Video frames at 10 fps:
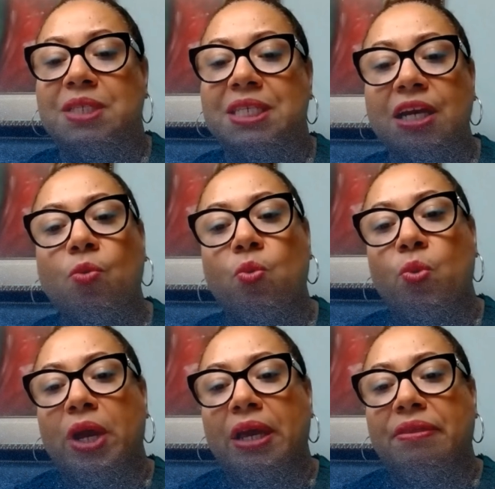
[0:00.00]
deal
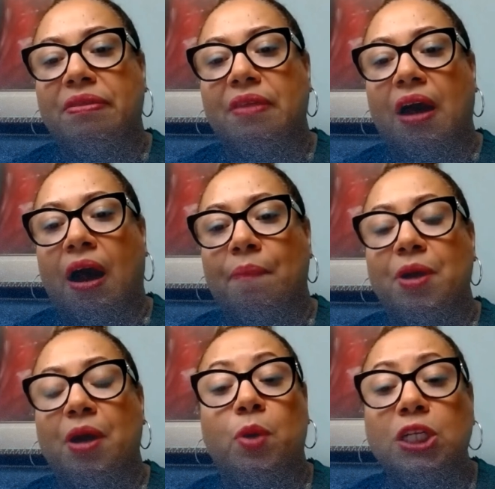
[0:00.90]
with
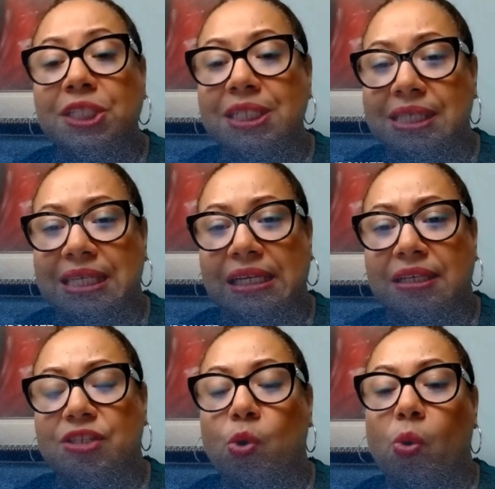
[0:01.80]

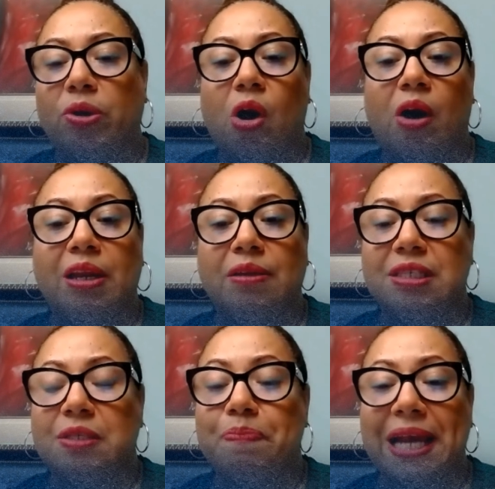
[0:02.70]
emergencies or
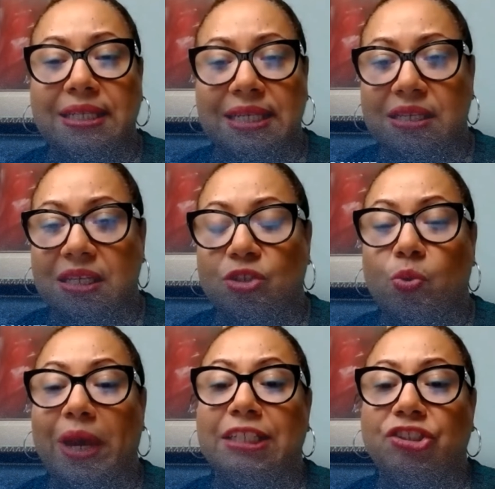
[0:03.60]
unexpected
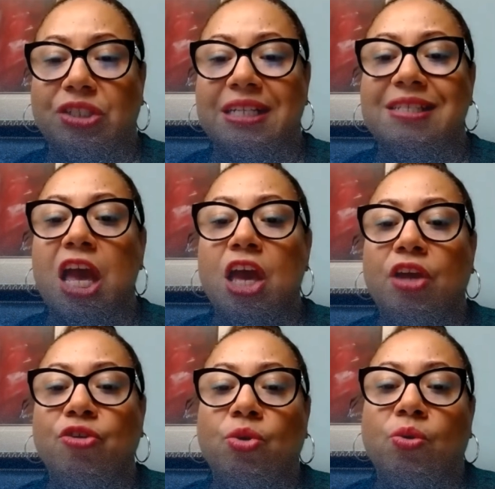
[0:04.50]
situations,
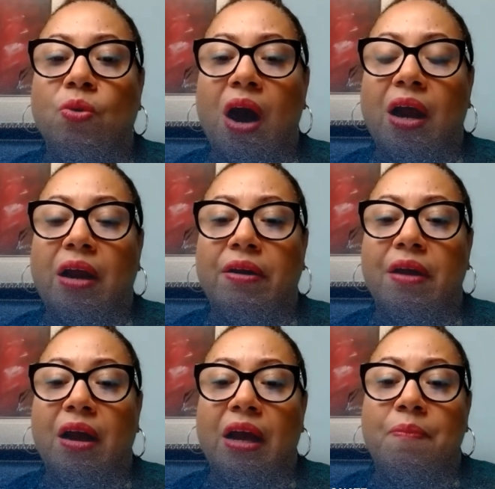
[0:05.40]
you are
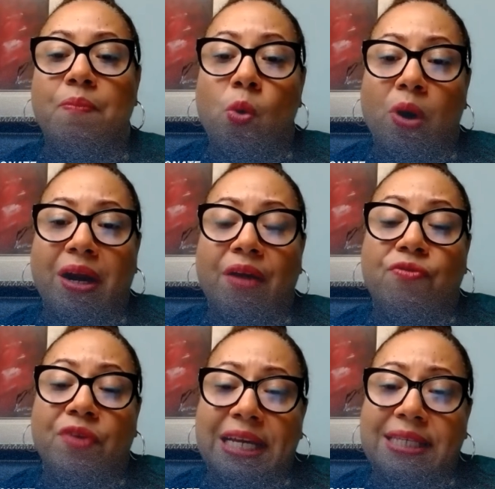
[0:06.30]
more at
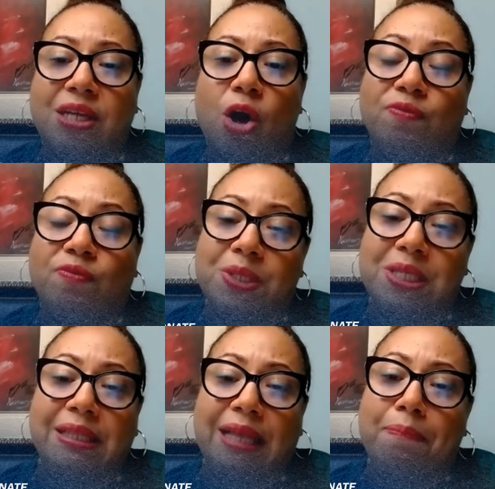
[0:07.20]
risk of
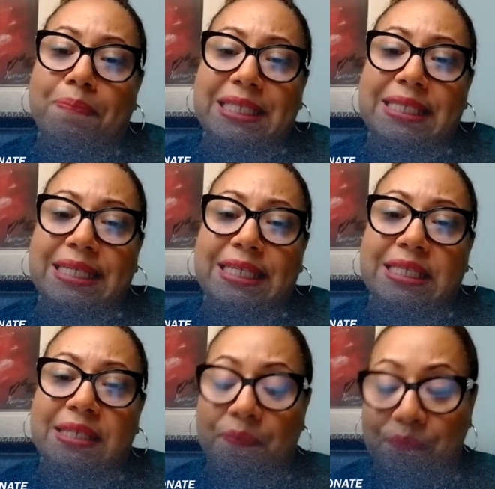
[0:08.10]
losing that
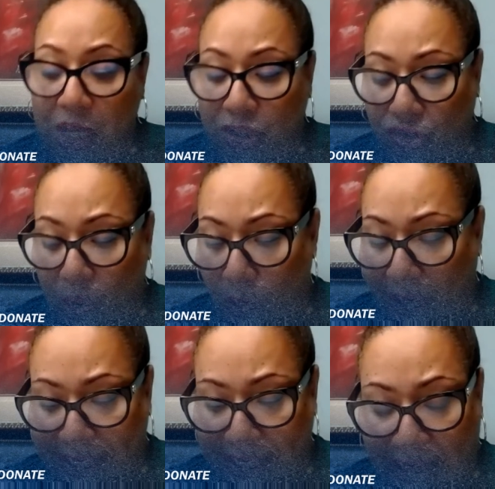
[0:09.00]
business. So what is